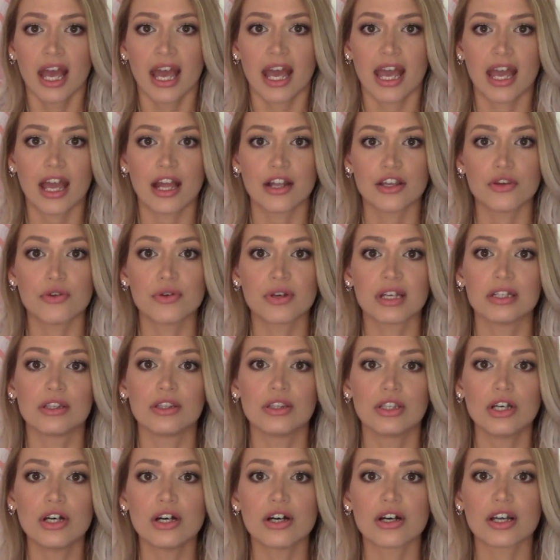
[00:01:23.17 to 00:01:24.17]
and you
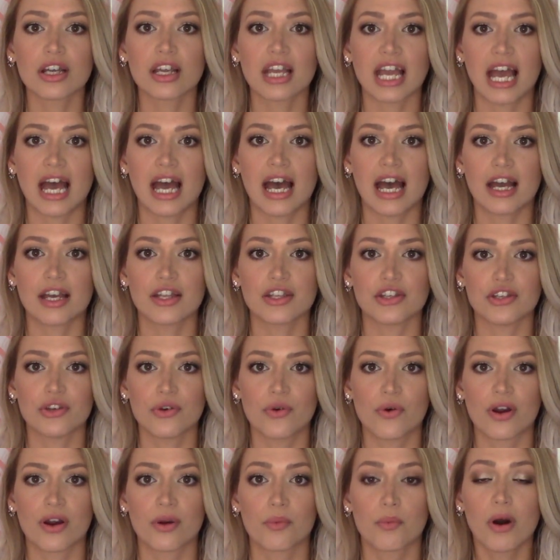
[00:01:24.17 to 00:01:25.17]
can look at
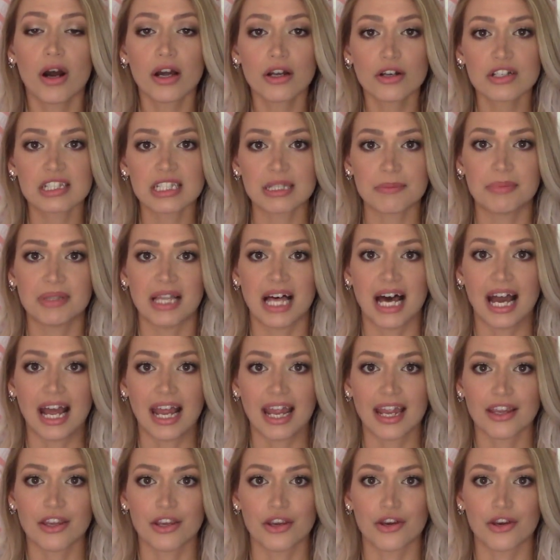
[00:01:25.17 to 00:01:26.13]
your water supply,